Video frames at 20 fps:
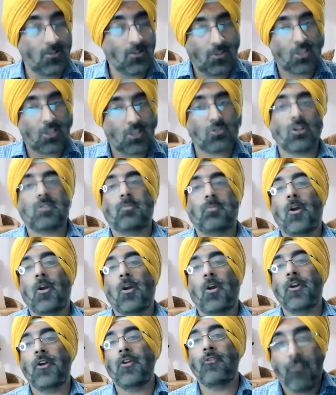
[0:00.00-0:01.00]
Just to explain
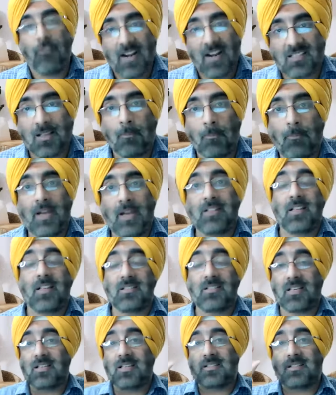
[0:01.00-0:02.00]
you very simply,
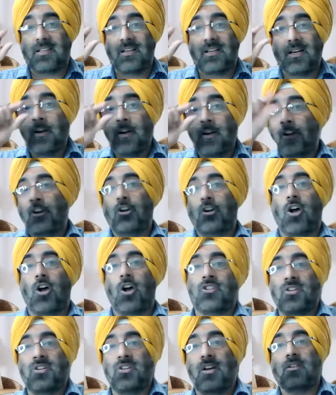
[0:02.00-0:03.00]
this is the
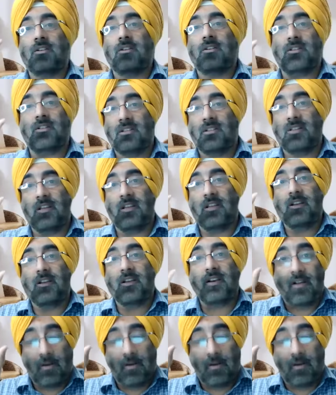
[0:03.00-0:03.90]
logic, or this is the,